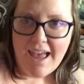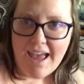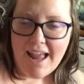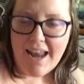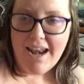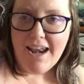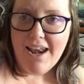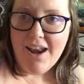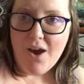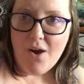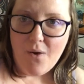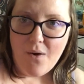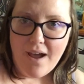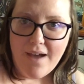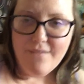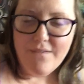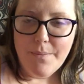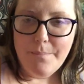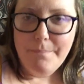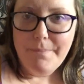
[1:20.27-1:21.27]
Hello,
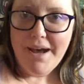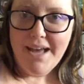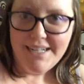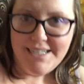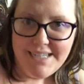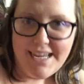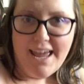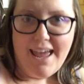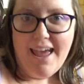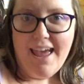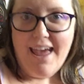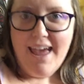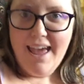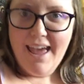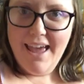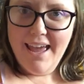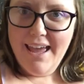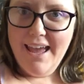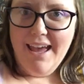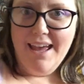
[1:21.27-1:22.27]

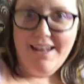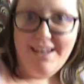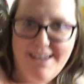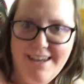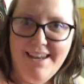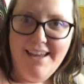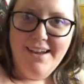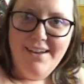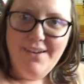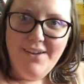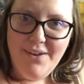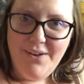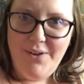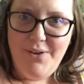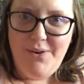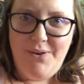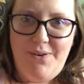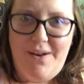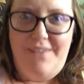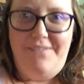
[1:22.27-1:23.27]
everybody.
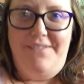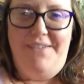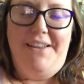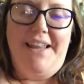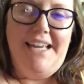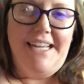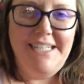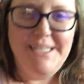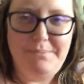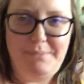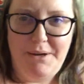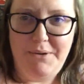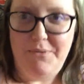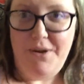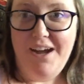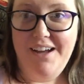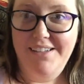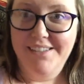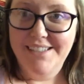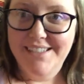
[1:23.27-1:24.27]
Hello. I feel like it's been a
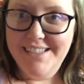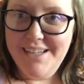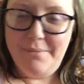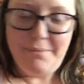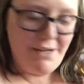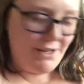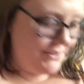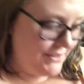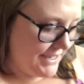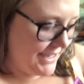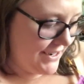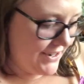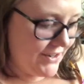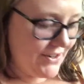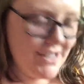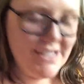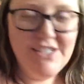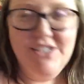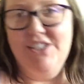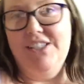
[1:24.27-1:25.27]
while since I've been on here
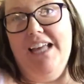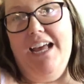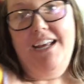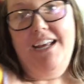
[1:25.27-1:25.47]
and just